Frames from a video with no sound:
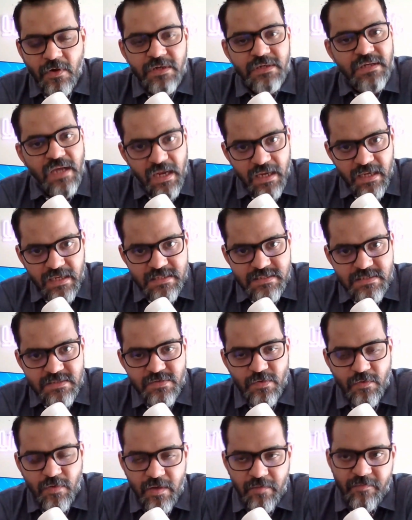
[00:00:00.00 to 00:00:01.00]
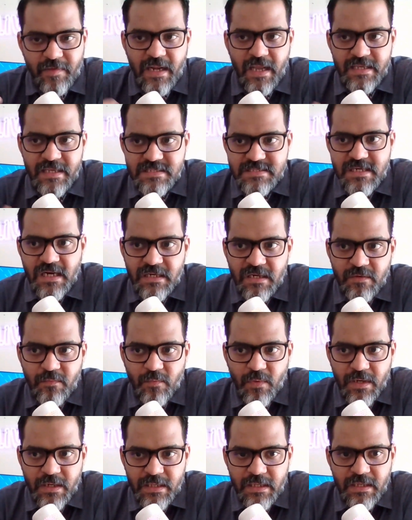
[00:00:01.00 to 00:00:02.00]
on targets. So uh, when I
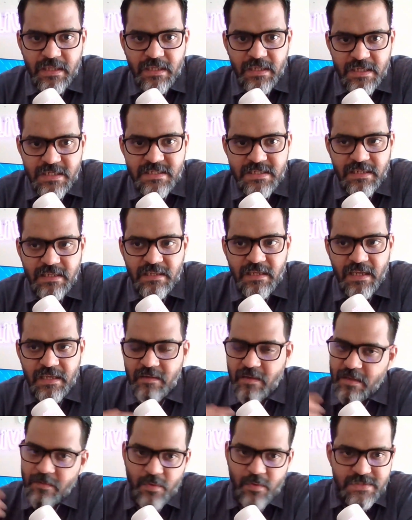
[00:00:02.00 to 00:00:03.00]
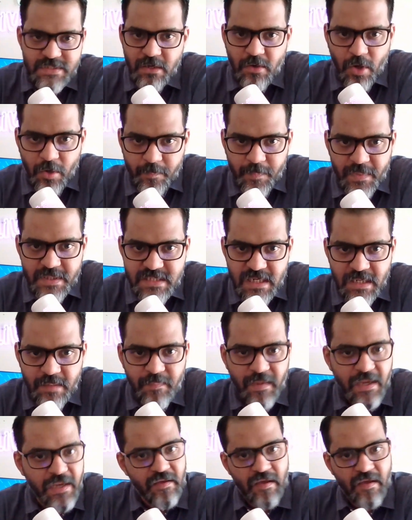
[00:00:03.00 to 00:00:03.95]
started working initially, I, I was in a corporate setup.